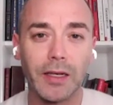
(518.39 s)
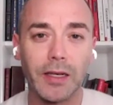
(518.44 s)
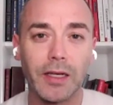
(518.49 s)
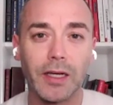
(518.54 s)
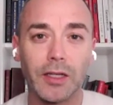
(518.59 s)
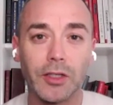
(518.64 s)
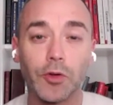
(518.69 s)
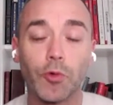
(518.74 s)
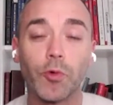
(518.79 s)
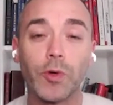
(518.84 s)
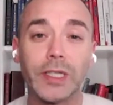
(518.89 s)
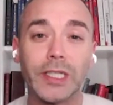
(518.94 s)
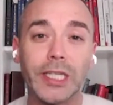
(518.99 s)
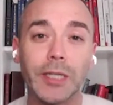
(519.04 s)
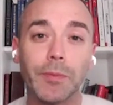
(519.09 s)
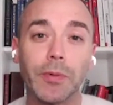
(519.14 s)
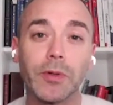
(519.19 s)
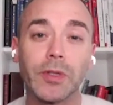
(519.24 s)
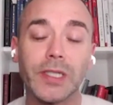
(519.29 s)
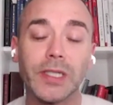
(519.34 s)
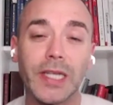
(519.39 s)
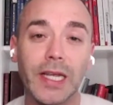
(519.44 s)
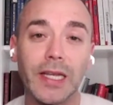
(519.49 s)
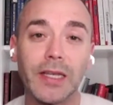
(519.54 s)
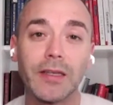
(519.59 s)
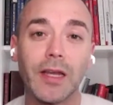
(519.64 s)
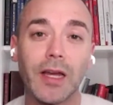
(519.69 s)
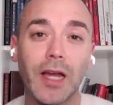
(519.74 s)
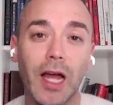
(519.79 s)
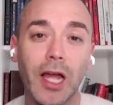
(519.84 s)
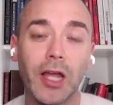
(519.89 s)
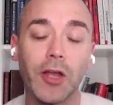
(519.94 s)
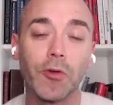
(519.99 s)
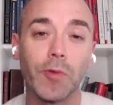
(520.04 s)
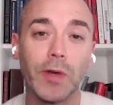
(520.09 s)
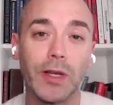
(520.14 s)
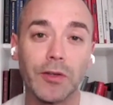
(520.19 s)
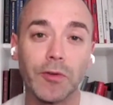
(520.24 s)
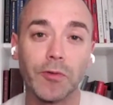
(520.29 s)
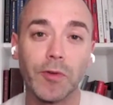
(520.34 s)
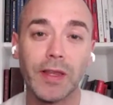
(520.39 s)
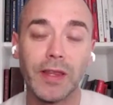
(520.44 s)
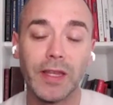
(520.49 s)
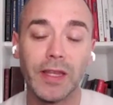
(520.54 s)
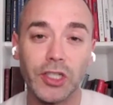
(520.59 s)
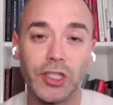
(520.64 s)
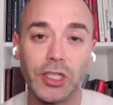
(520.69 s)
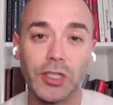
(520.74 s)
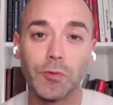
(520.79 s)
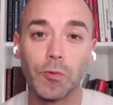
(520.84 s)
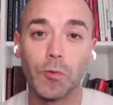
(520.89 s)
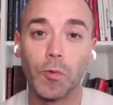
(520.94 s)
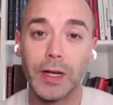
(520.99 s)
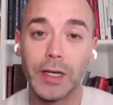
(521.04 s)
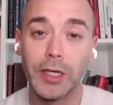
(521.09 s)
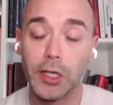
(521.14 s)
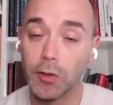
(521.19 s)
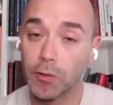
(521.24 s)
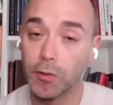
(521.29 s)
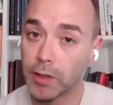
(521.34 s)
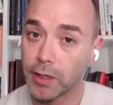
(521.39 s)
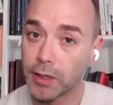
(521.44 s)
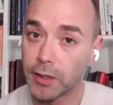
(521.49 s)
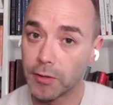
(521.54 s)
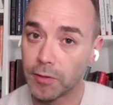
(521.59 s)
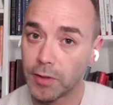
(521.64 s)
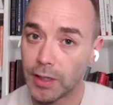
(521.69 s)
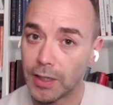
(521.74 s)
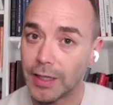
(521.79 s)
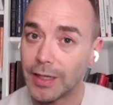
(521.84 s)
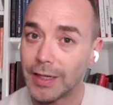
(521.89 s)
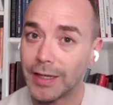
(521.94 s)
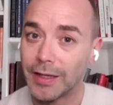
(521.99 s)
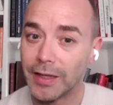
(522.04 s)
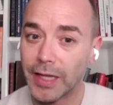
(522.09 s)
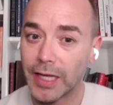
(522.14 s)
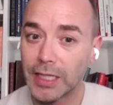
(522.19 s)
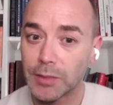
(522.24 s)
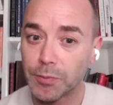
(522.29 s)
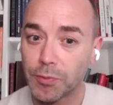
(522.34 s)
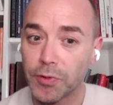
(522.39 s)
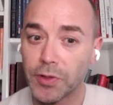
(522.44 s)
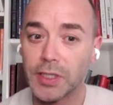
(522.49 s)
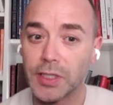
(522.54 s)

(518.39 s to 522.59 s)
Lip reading: a 20% higher rental rate than just 1 year ago. That's pretty